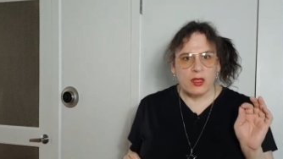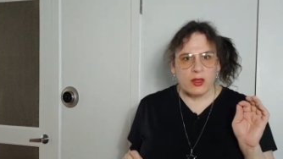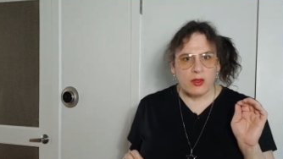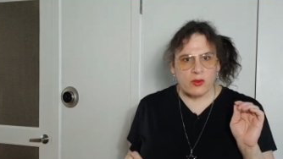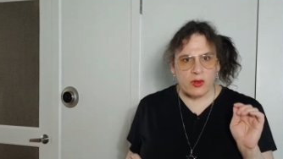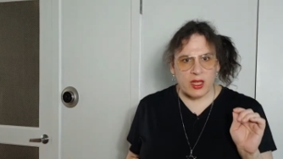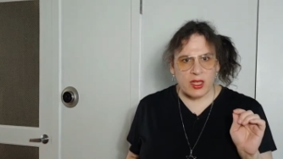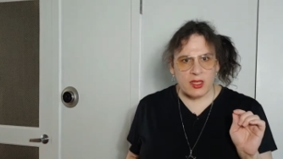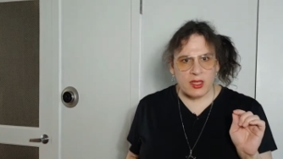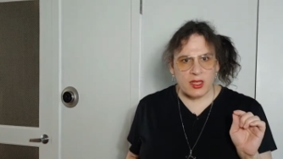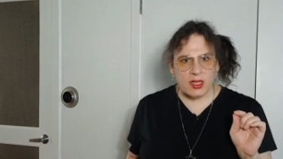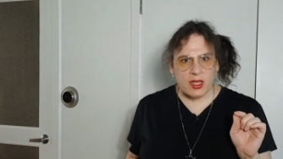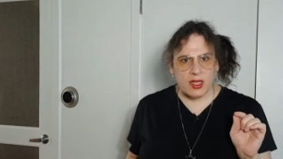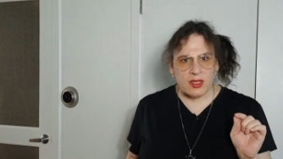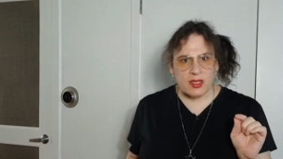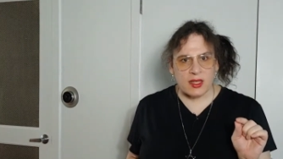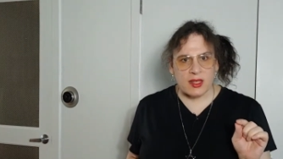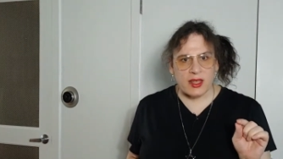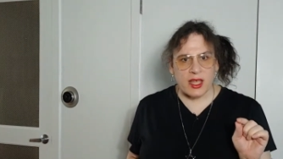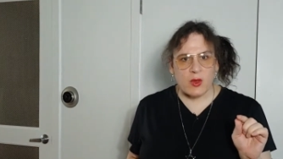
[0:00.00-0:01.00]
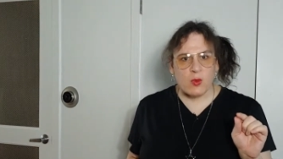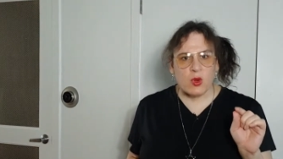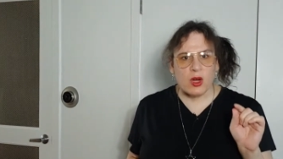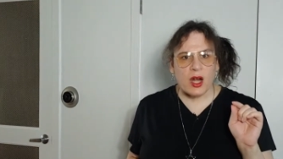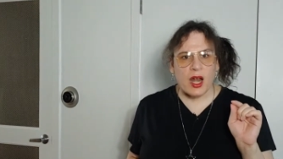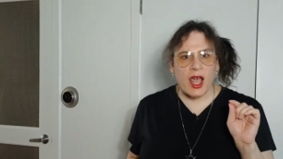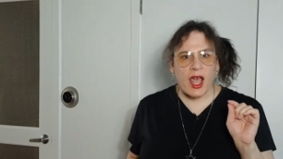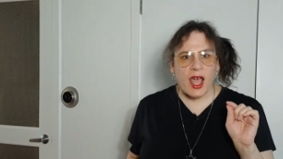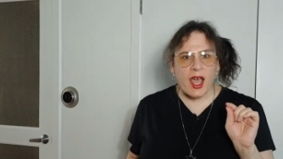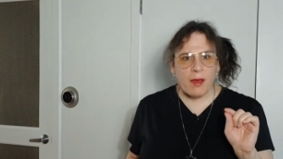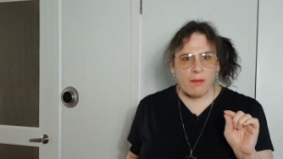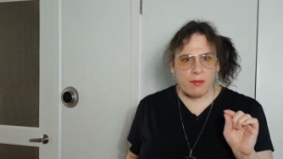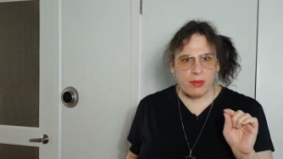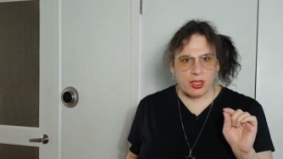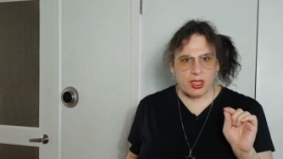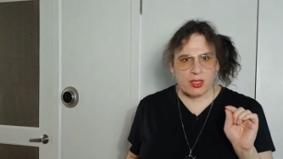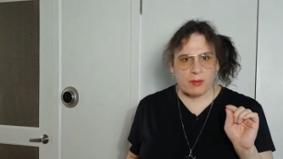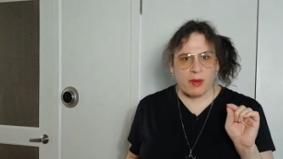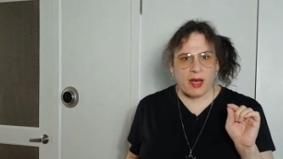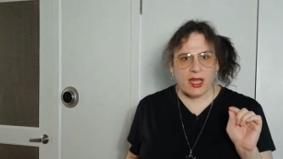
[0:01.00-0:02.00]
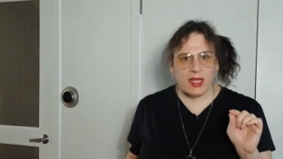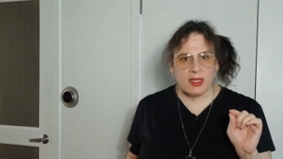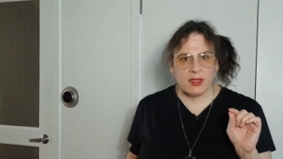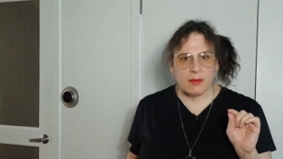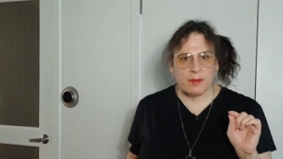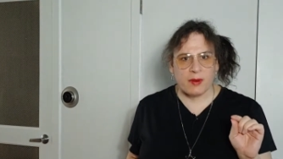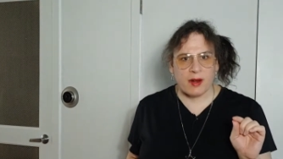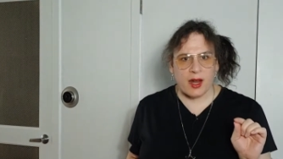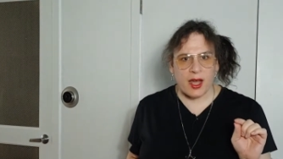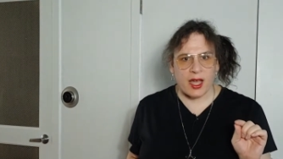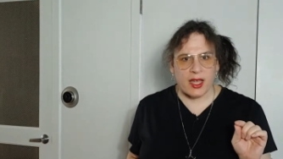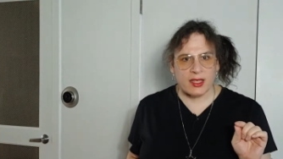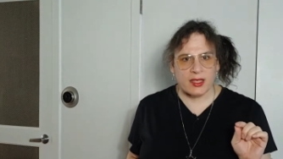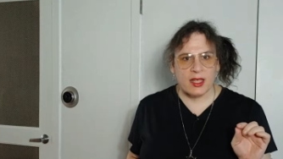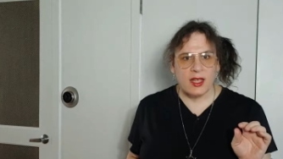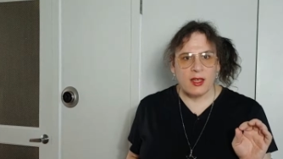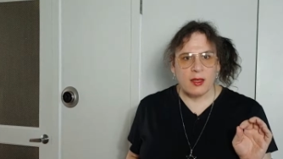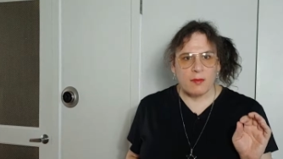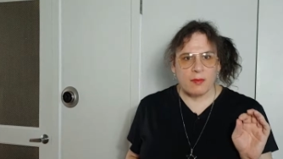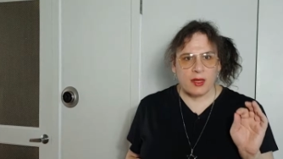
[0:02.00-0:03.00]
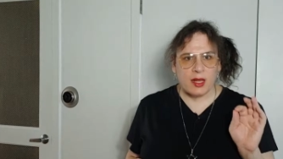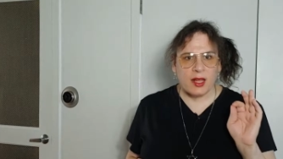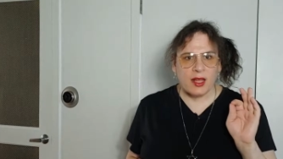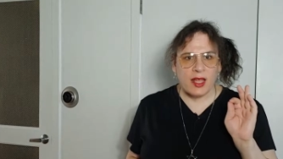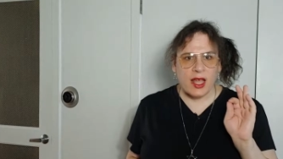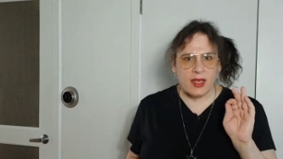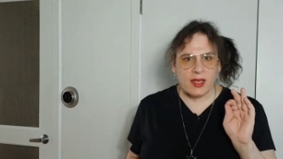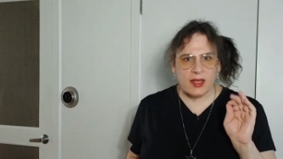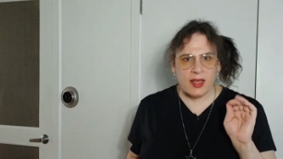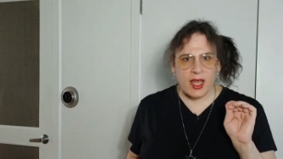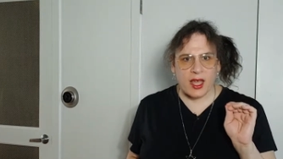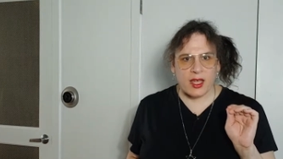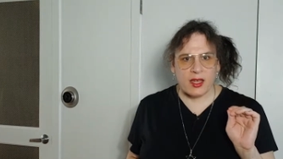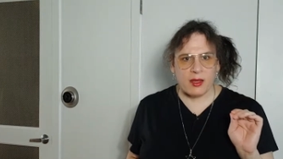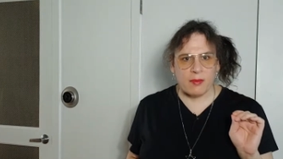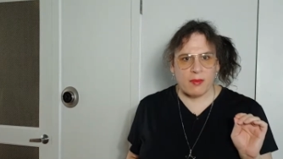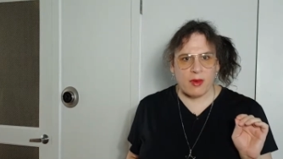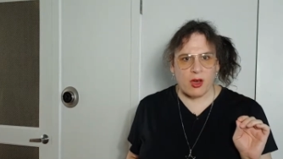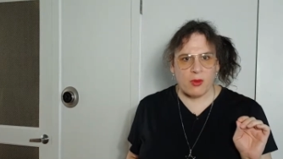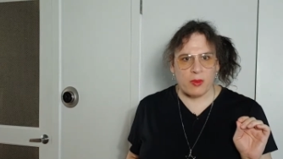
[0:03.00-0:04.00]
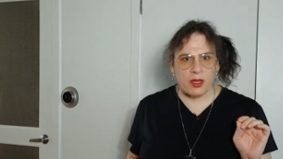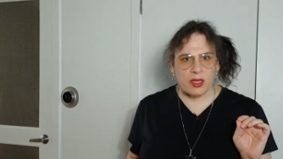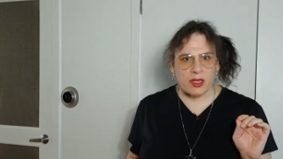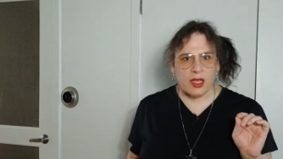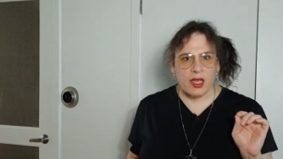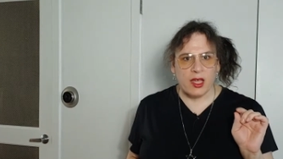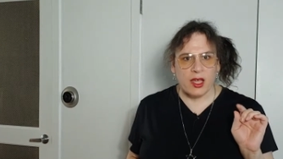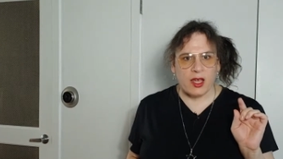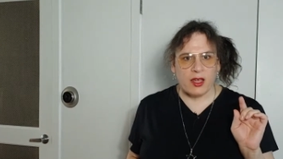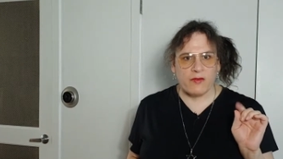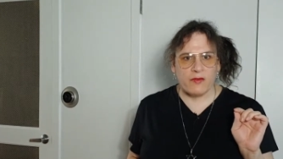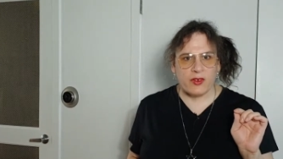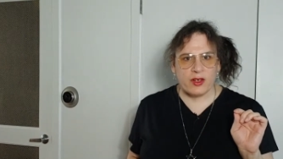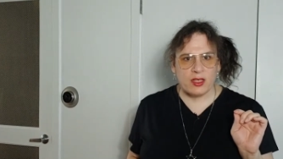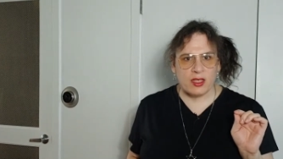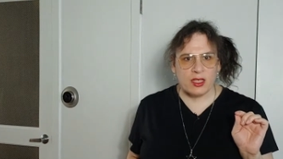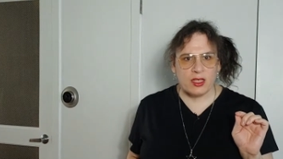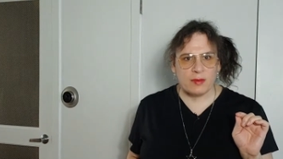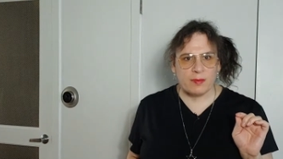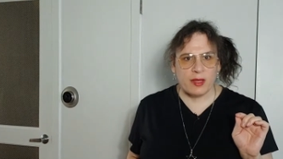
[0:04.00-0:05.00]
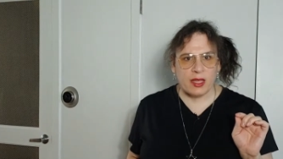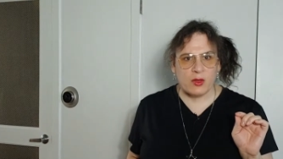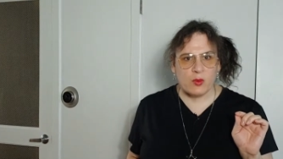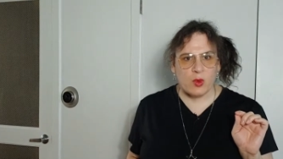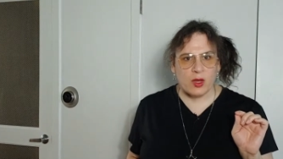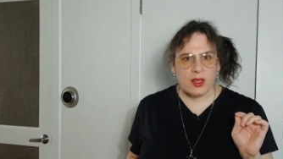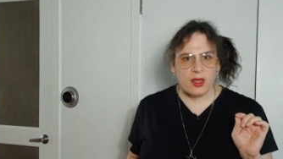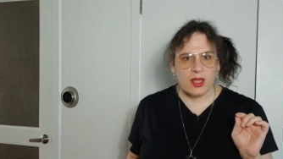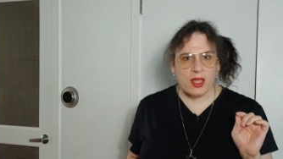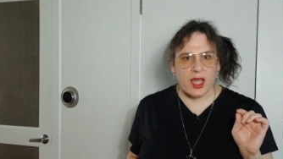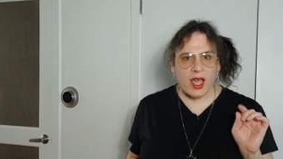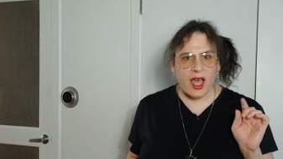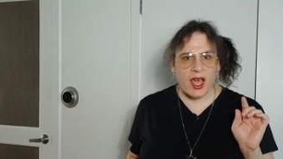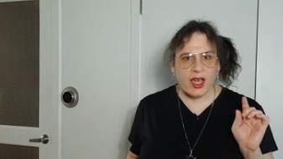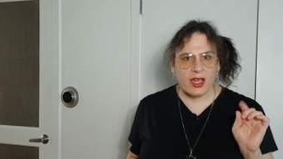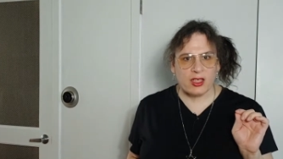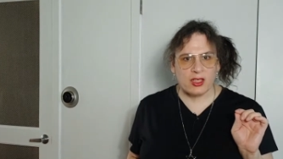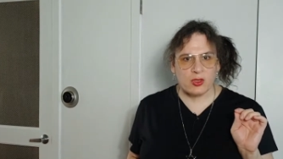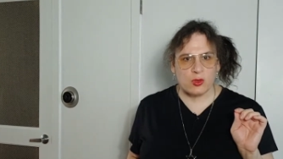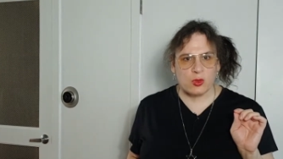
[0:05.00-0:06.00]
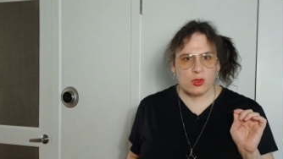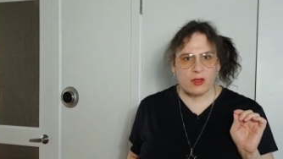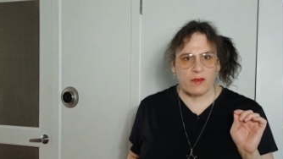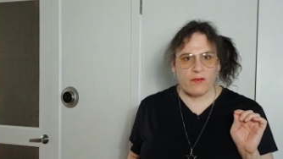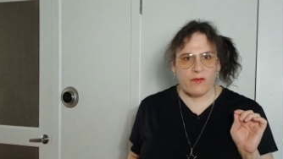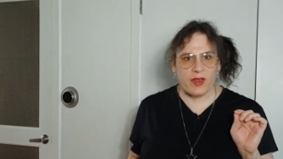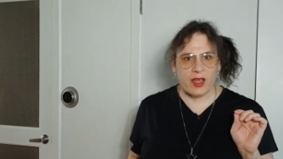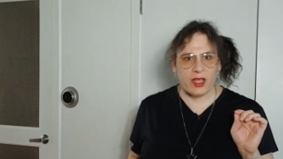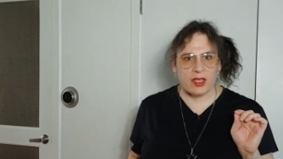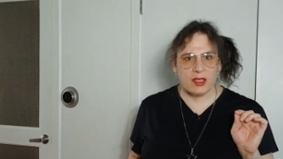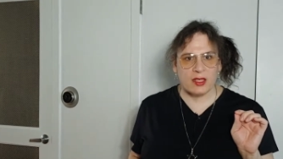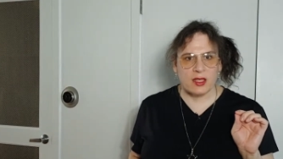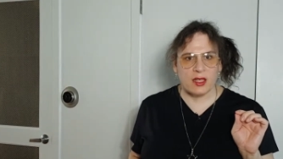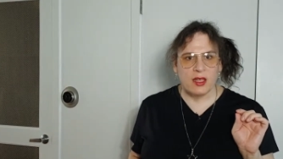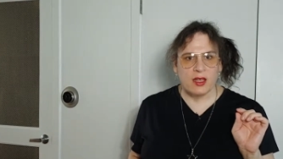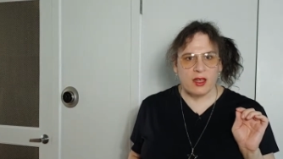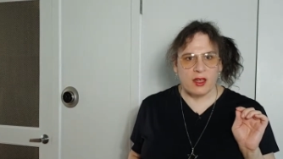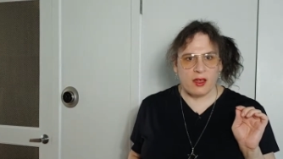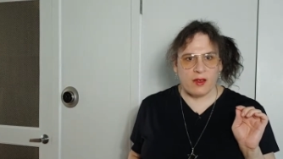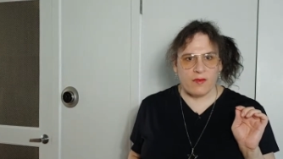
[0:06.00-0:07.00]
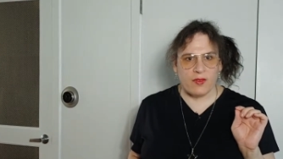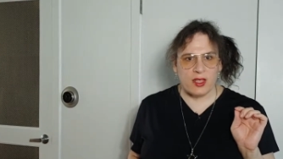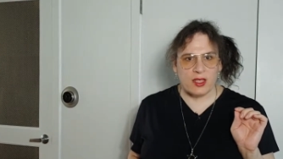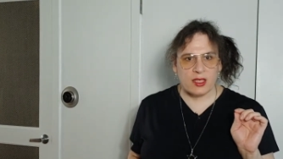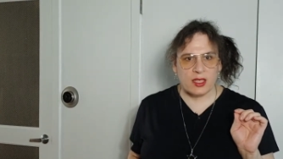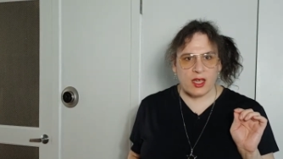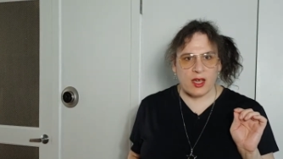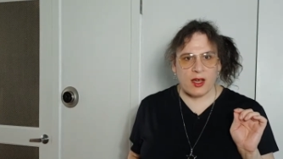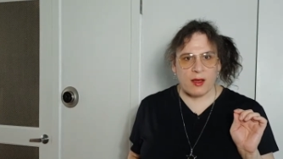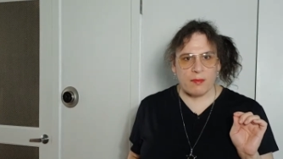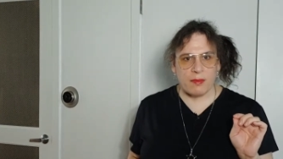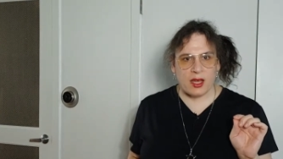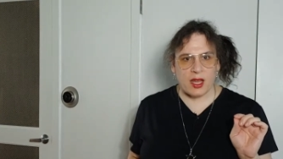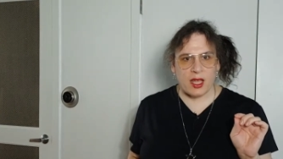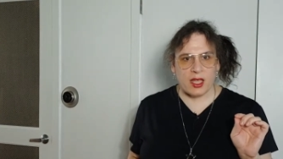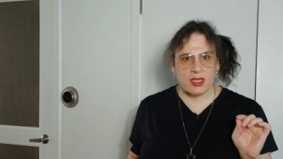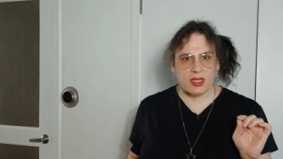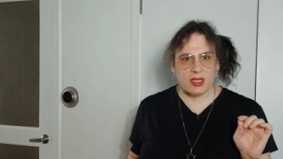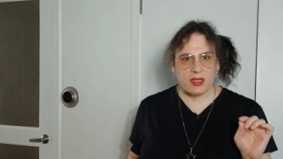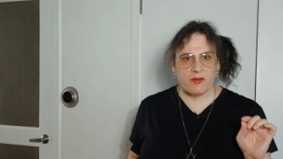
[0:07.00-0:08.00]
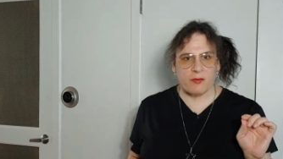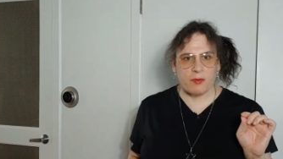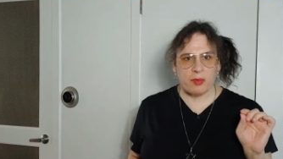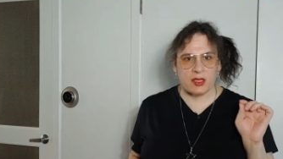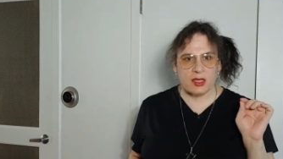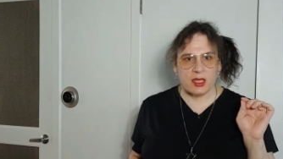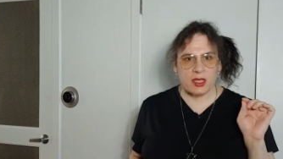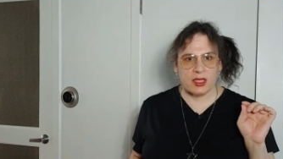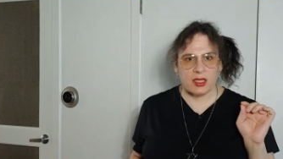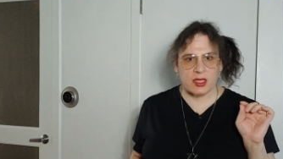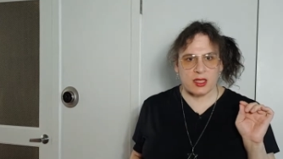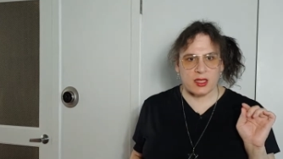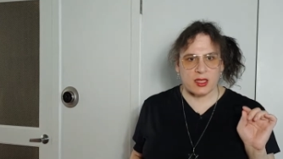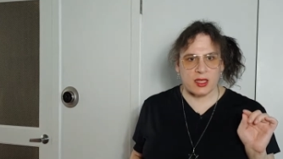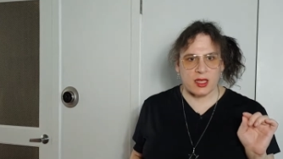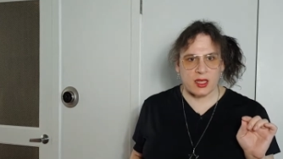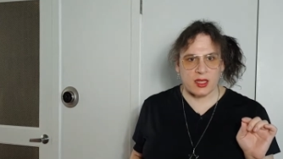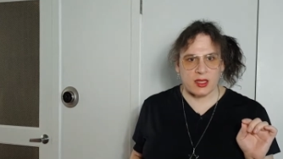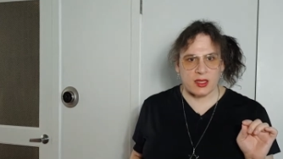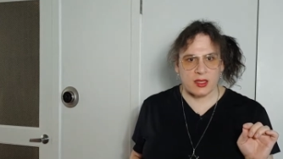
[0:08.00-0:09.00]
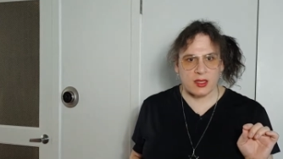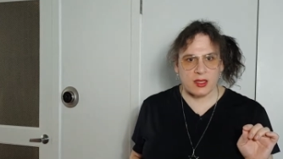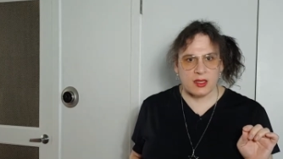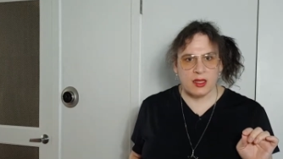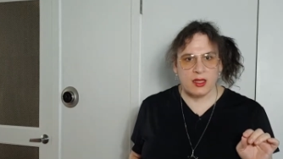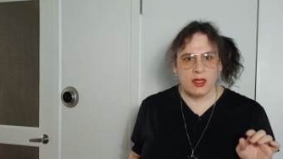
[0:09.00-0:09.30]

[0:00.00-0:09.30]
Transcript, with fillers: The reason is that they were ambushed by surprise, but I'll get to that in a moment, and first explain what the actual defense of this combination of positions is.